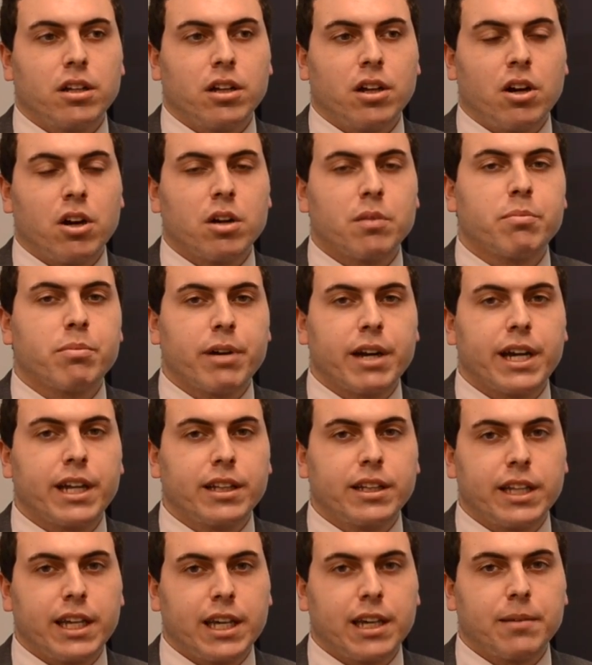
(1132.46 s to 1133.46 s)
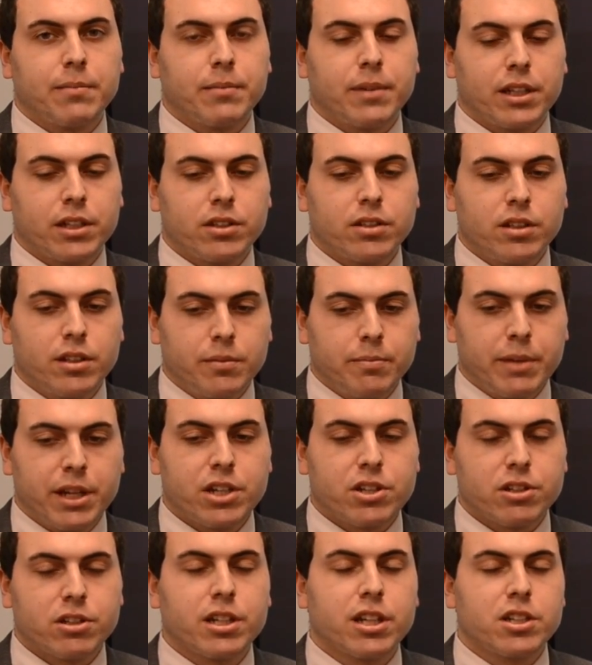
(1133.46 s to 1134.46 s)
our brand name,
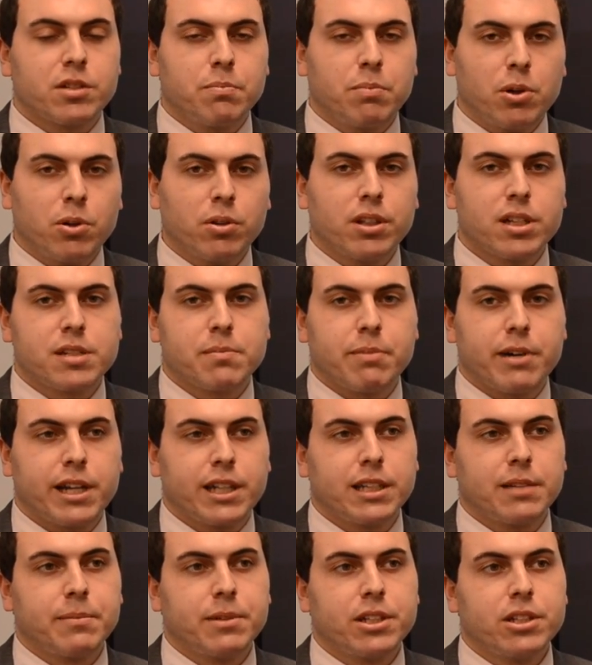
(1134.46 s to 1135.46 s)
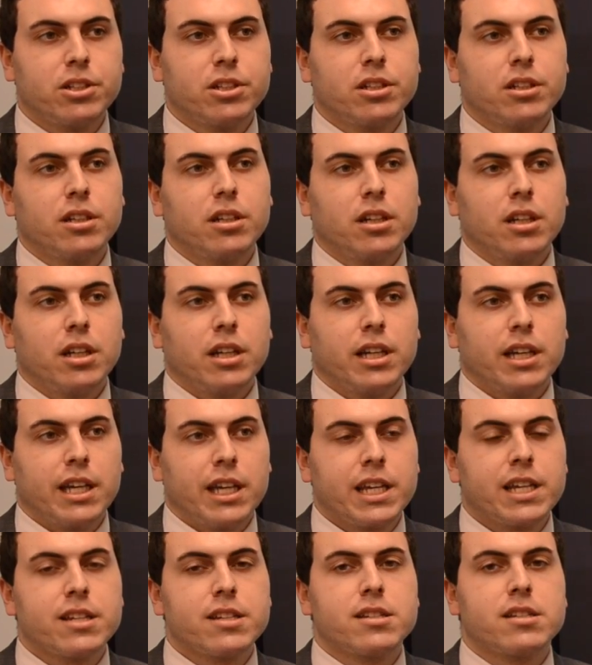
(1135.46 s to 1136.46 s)
make sure that Chipotle's brand image
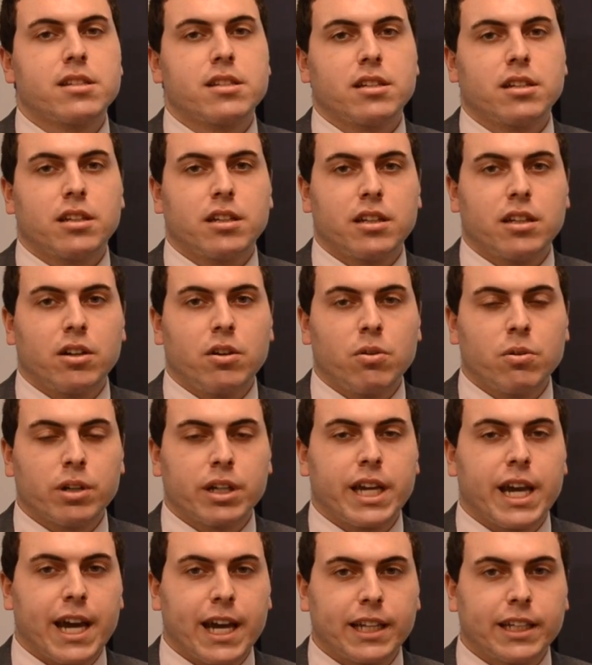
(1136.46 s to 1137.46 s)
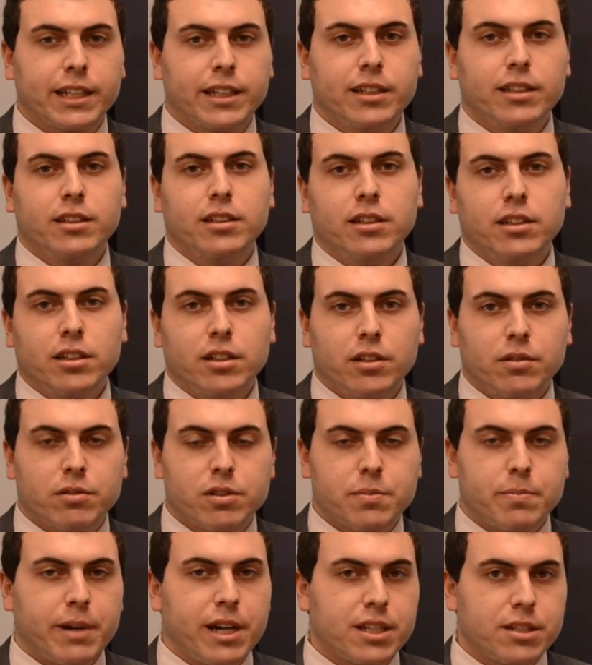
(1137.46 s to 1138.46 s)
is organic,
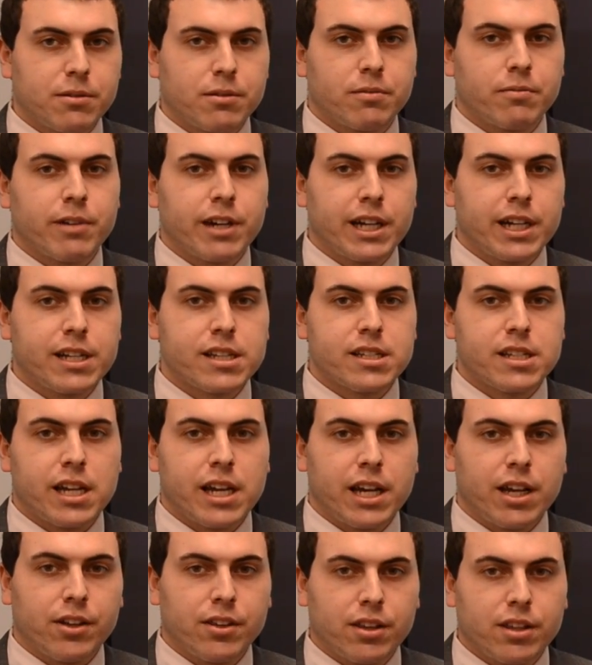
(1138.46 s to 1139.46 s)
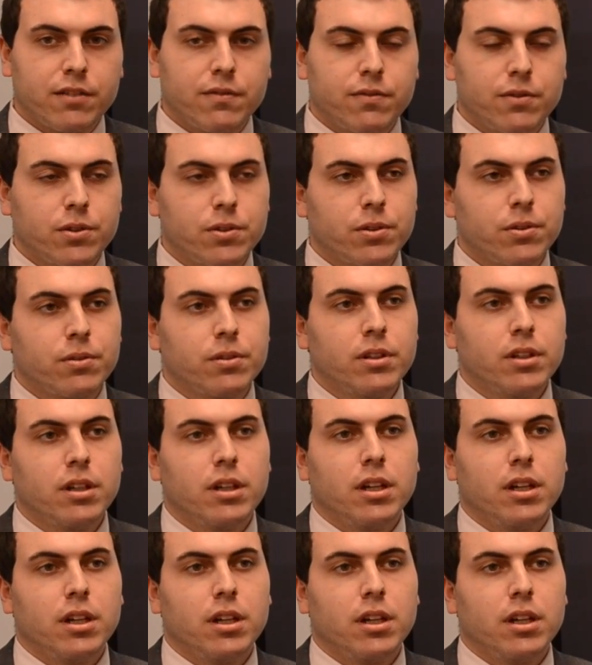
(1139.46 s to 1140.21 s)
responsibly raised, healthy food,